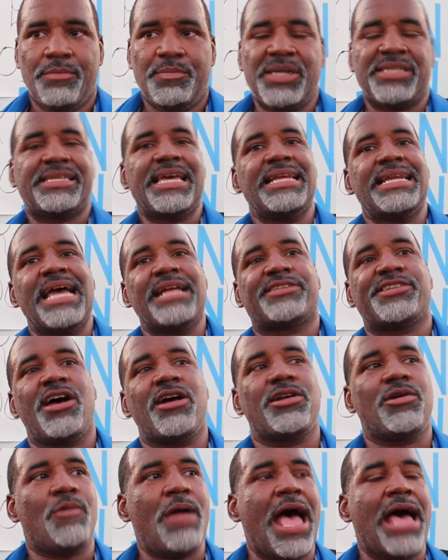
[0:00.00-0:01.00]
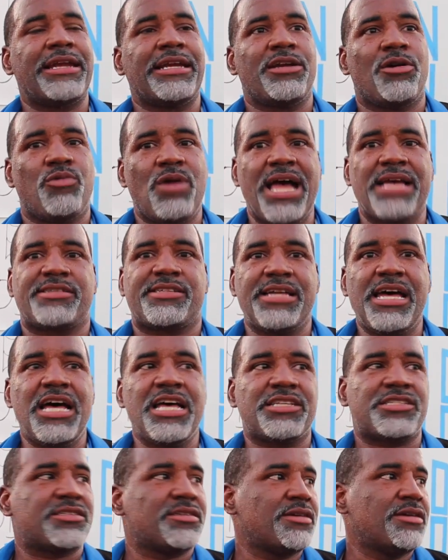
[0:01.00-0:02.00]
but then they turn around and arrest
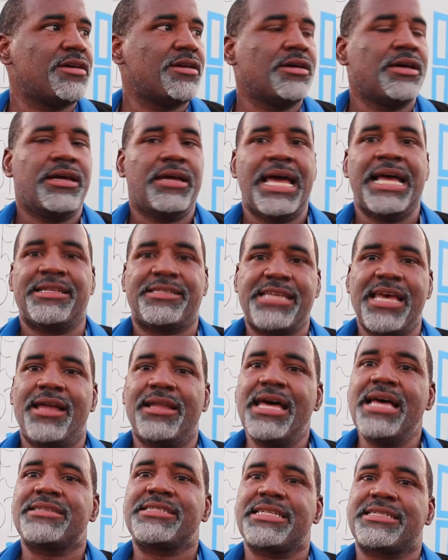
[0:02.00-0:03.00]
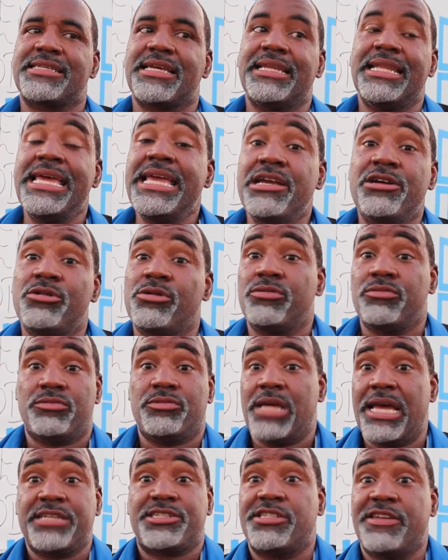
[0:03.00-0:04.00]
us and tell us it's illegal.
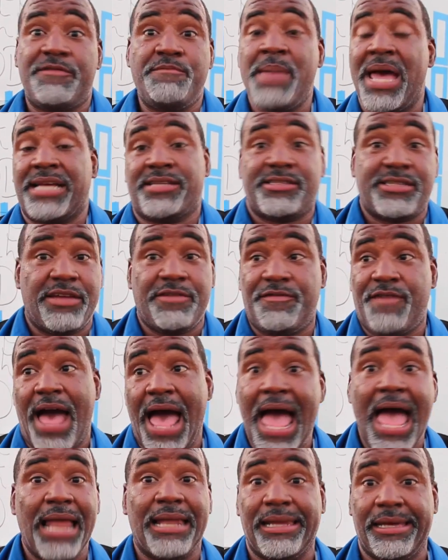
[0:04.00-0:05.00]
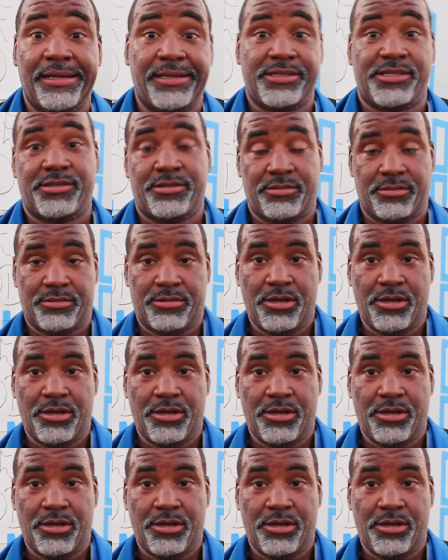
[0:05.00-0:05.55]
It's domestic violence.